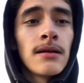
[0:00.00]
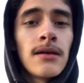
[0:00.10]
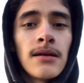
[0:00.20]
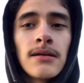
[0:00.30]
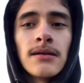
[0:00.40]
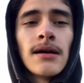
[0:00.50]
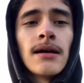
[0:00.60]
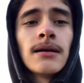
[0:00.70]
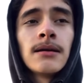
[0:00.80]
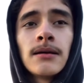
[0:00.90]
And yeah,
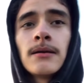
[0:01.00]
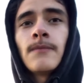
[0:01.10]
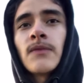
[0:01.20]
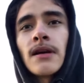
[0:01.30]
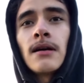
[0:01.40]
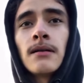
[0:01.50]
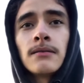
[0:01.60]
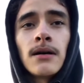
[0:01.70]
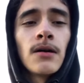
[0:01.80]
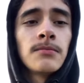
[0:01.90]
I
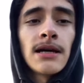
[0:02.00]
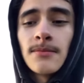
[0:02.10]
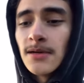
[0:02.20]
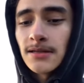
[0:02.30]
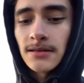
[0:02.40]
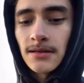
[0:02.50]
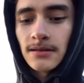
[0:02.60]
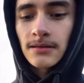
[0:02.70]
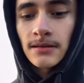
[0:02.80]
hope that makes sense.